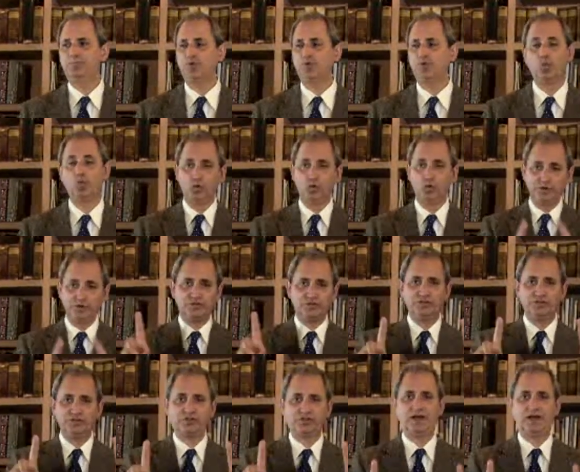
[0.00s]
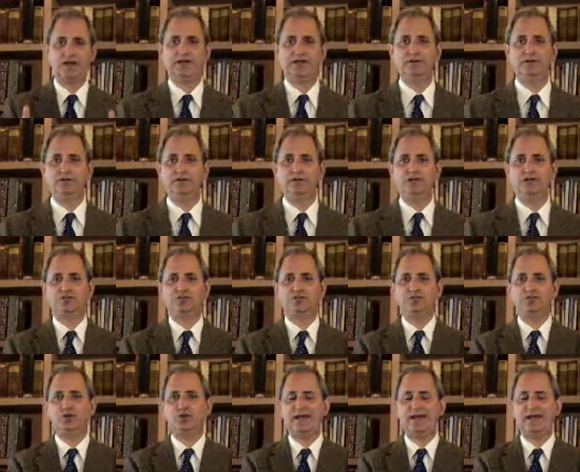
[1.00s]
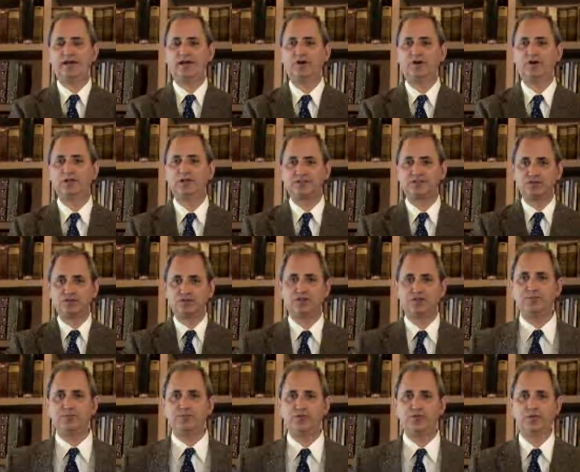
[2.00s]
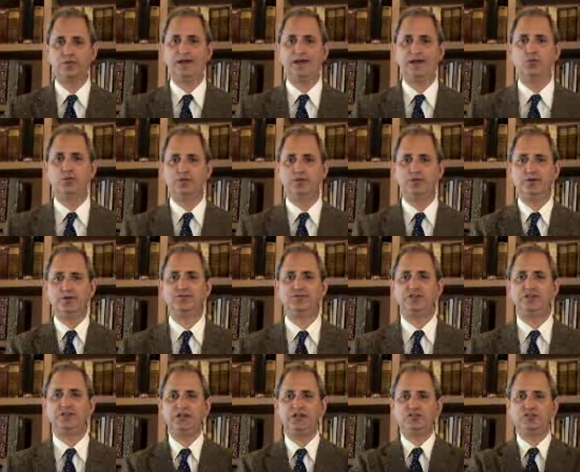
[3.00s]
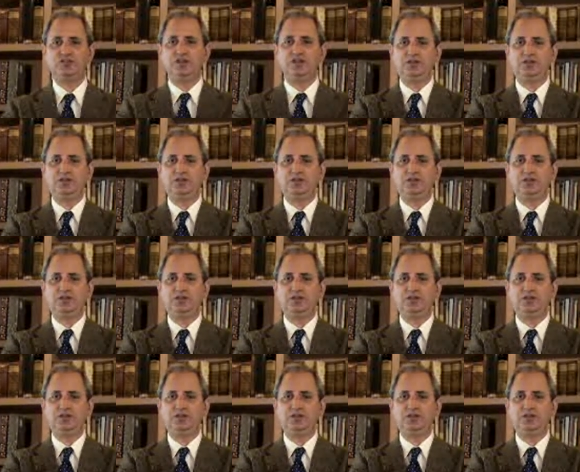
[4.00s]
The worst design is if you have a lecture type format where you have seating,